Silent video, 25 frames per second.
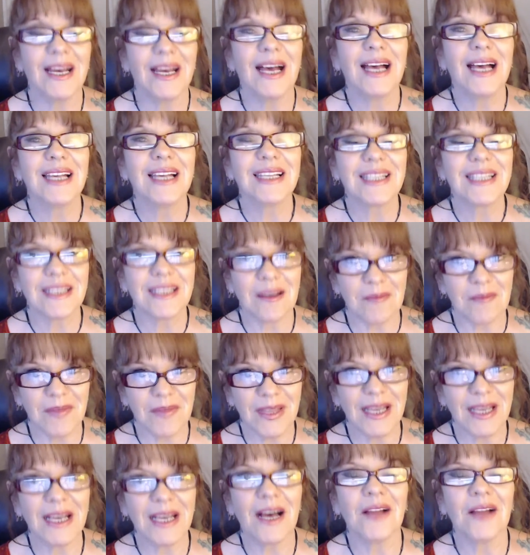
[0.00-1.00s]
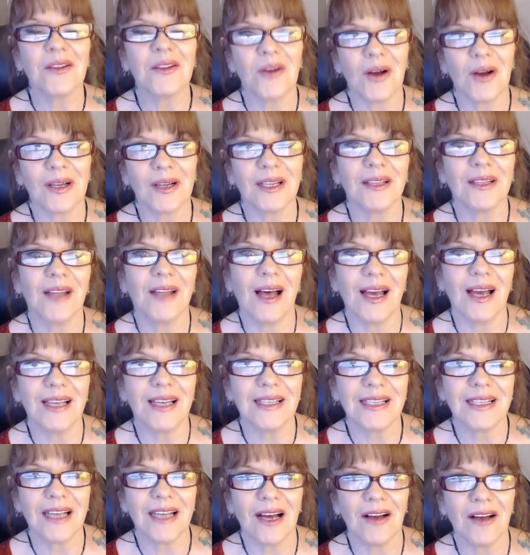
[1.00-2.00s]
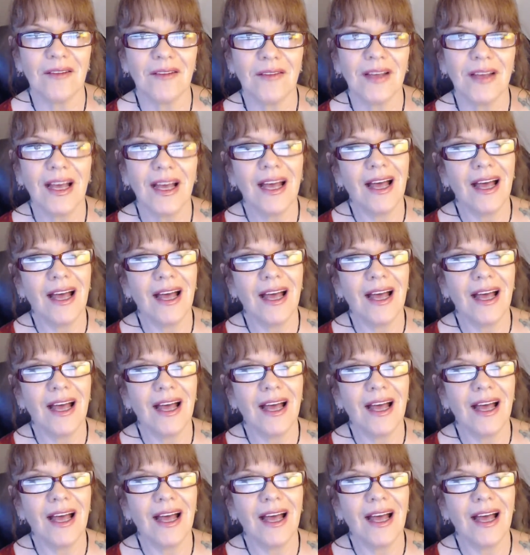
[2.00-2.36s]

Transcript: something along the lines of,